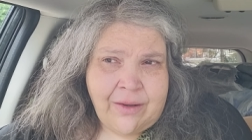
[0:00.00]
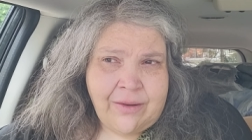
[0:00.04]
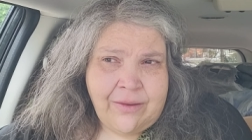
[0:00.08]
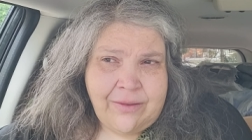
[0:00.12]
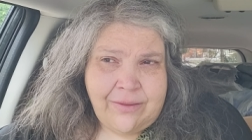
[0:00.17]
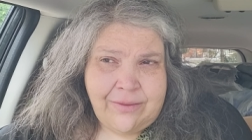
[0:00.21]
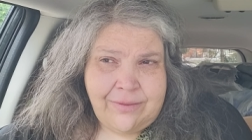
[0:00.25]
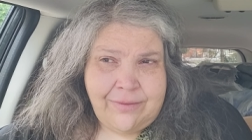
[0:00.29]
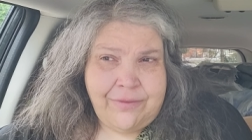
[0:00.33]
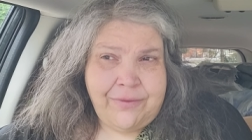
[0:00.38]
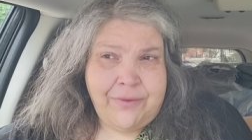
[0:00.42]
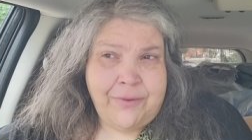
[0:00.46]

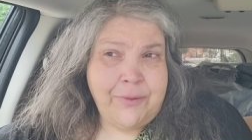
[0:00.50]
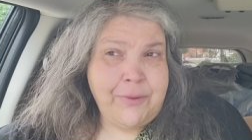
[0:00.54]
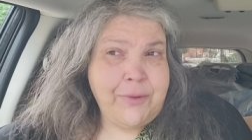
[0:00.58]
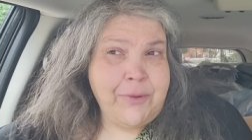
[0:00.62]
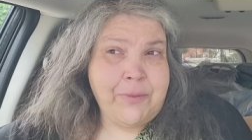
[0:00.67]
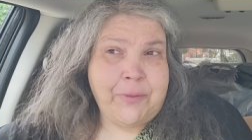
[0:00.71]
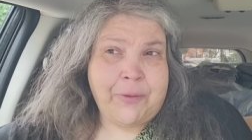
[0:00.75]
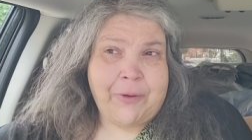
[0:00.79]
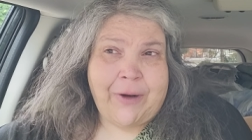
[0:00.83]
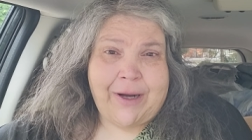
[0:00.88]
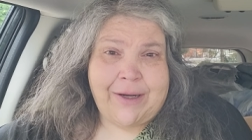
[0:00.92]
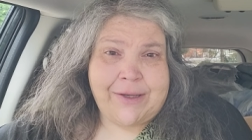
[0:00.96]
Mm-hmm. voodoo
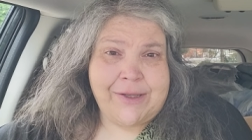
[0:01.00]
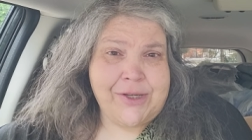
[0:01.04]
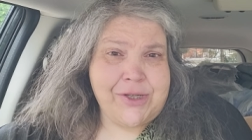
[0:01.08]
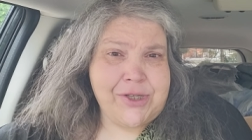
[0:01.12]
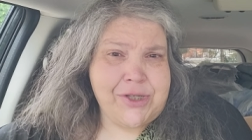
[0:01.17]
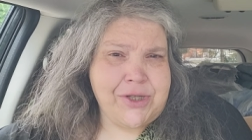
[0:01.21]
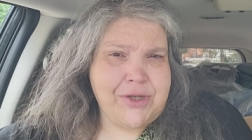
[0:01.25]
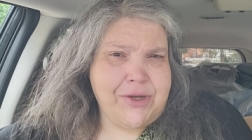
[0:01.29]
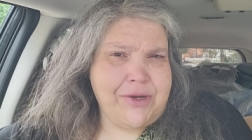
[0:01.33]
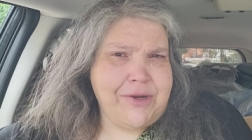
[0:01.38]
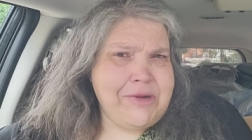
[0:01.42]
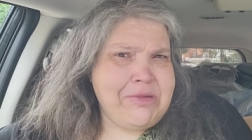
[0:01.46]

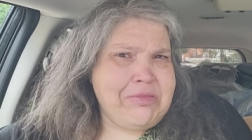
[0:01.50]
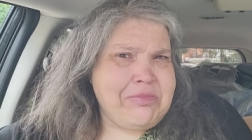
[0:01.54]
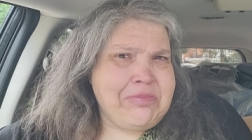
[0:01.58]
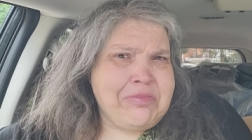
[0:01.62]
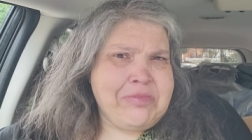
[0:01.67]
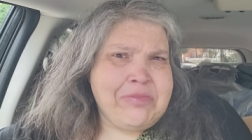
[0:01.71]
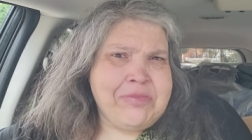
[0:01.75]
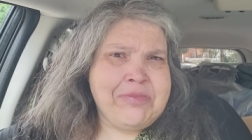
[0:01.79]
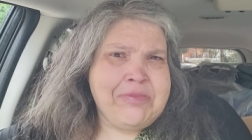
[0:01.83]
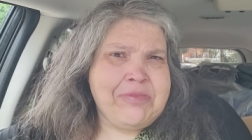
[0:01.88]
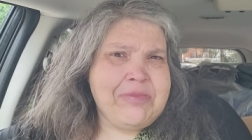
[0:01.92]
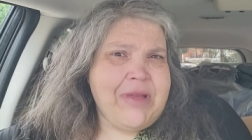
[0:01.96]
practitioner.
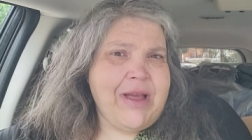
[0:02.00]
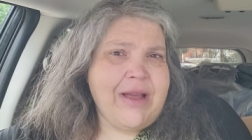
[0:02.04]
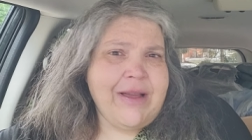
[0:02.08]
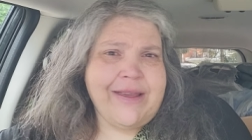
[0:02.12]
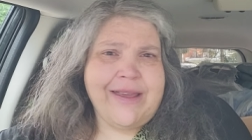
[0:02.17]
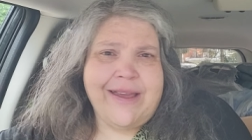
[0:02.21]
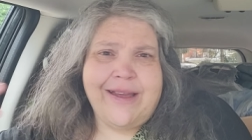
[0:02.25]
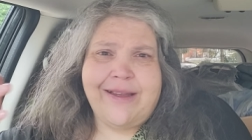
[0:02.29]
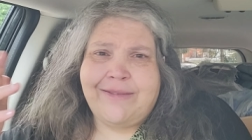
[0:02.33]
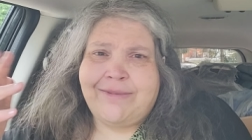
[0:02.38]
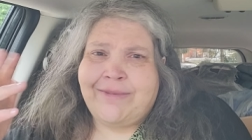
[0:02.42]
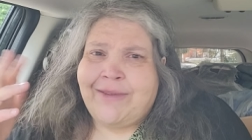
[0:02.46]

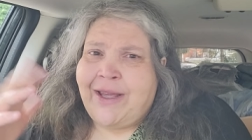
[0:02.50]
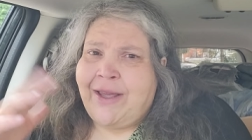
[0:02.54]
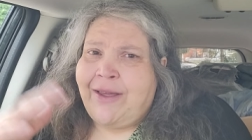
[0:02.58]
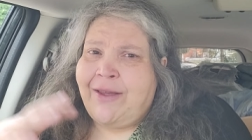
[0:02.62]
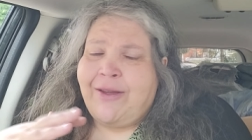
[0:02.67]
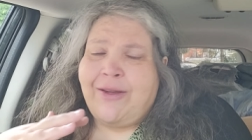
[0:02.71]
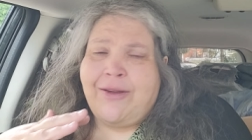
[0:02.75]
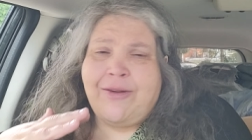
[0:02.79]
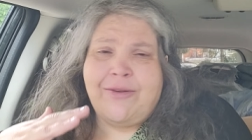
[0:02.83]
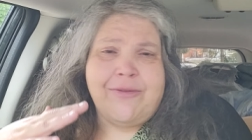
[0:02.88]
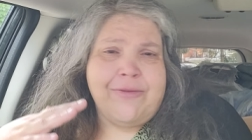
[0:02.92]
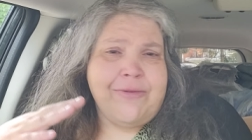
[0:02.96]
Again,
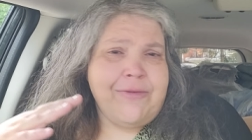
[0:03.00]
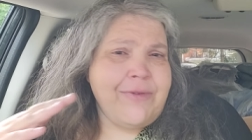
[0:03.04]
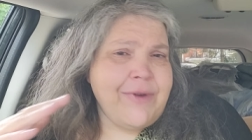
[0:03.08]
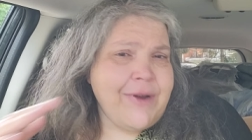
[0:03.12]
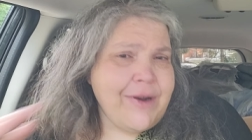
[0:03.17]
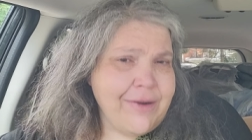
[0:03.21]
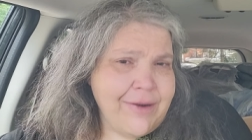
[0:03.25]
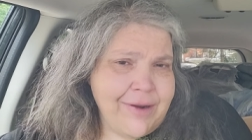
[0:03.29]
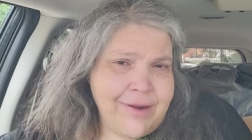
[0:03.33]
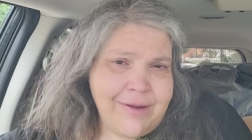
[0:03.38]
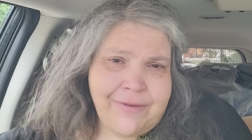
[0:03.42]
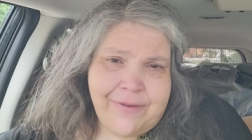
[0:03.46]

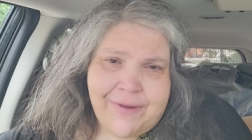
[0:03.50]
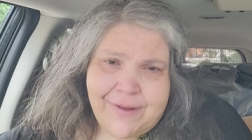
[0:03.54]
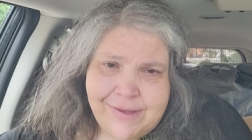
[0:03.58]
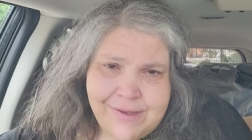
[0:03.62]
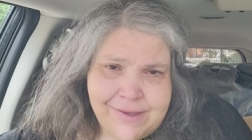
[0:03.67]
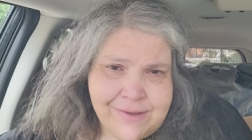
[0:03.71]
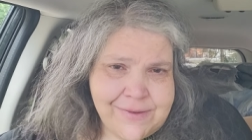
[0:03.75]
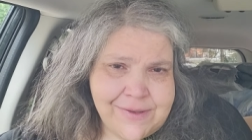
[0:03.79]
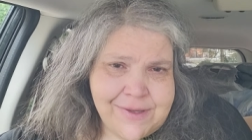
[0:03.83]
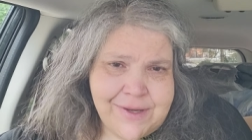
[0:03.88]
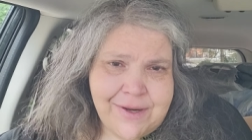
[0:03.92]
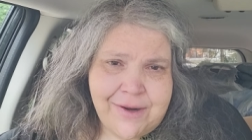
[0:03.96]
very
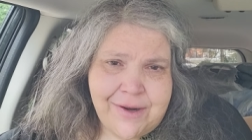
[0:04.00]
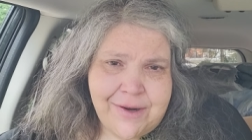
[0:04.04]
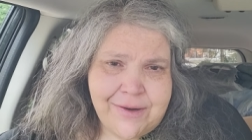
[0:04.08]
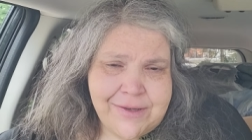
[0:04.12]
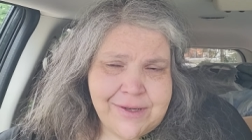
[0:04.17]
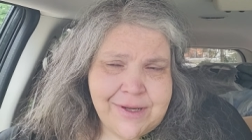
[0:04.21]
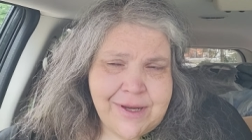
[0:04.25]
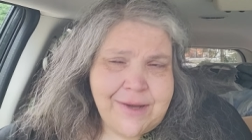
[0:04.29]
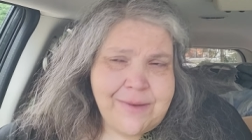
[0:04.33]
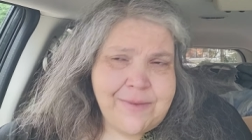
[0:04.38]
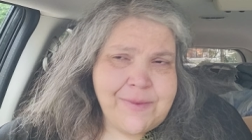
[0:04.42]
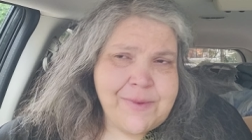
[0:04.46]
offensive
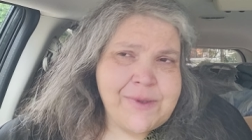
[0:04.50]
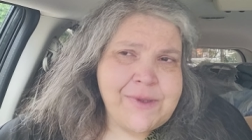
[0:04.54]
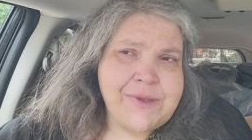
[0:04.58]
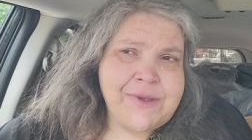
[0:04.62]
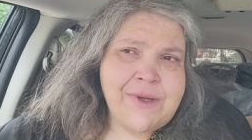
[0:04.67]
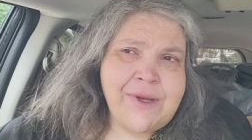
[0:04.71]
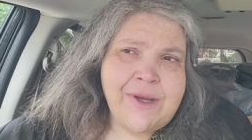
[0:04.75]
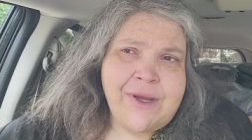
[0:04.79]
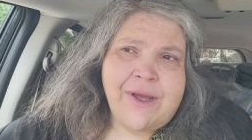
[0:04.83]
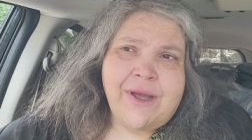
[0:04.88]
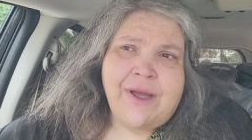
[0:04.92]
stereotypes.